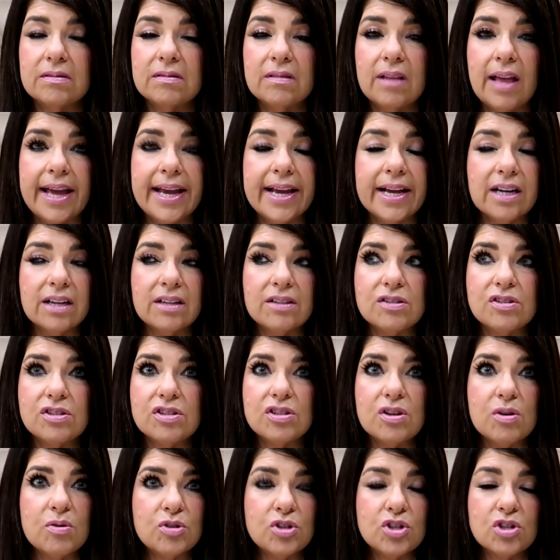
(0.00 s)
like
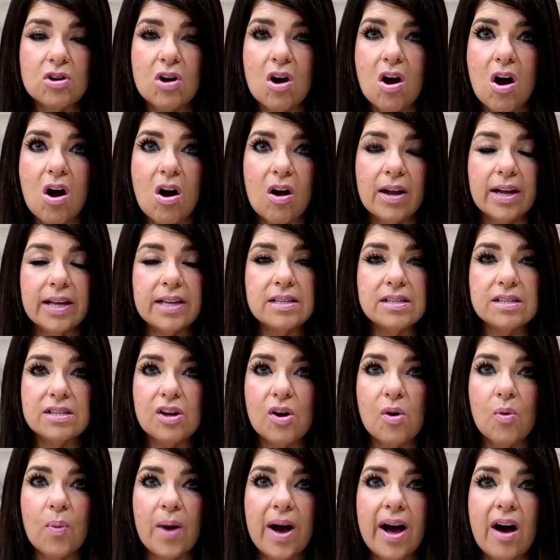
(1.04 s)
so strong and
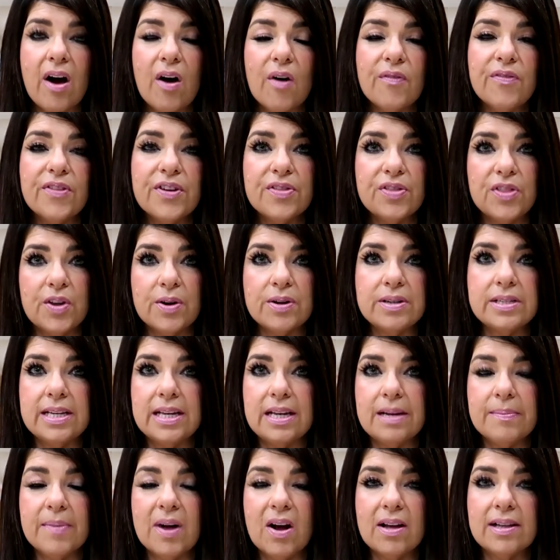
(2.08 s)
so well for
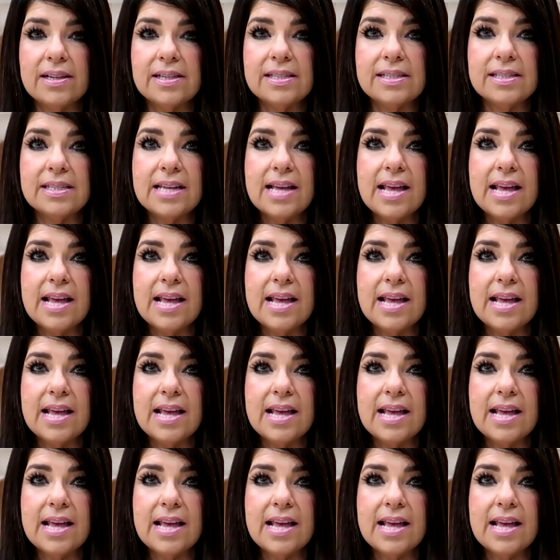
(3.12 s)
13 months.